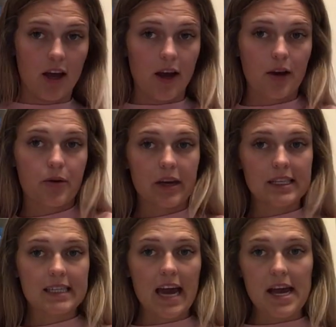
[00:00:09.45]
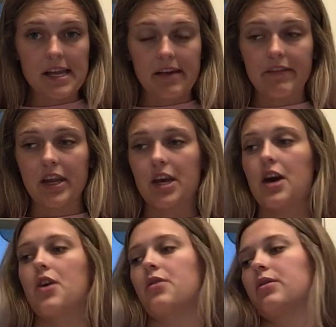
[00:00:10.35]
a quick styling
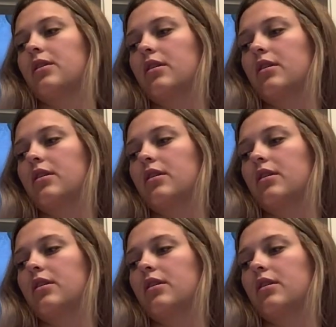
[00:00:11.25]
video.